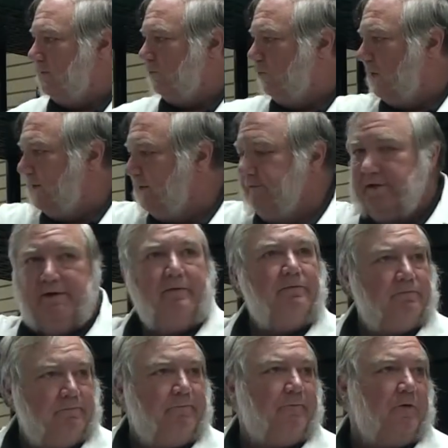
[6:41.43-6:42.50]
one of the
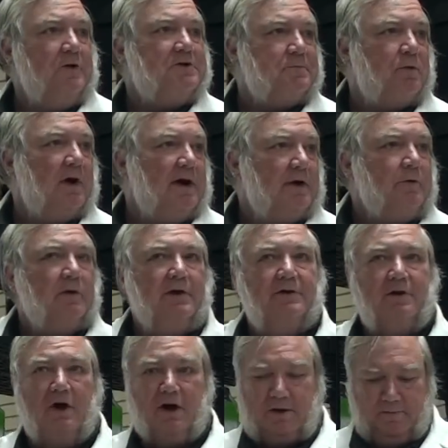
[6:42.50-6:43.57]
first products we're going to
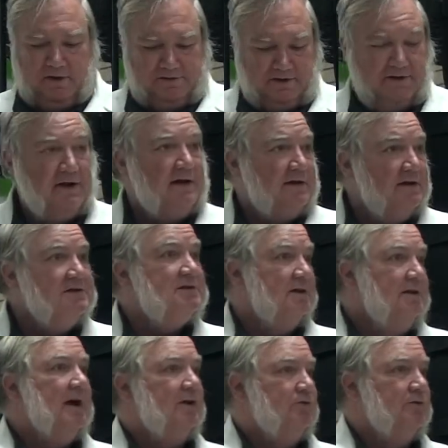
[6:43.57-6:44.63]
talk about today is the
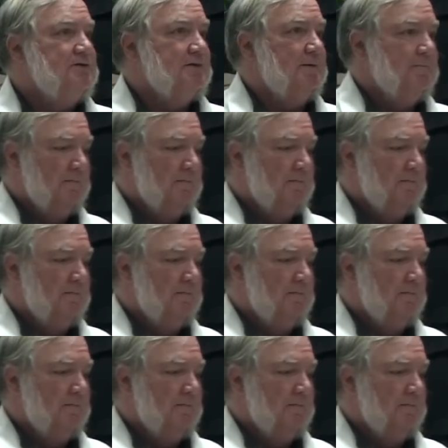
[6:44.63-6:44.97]
nitrogen.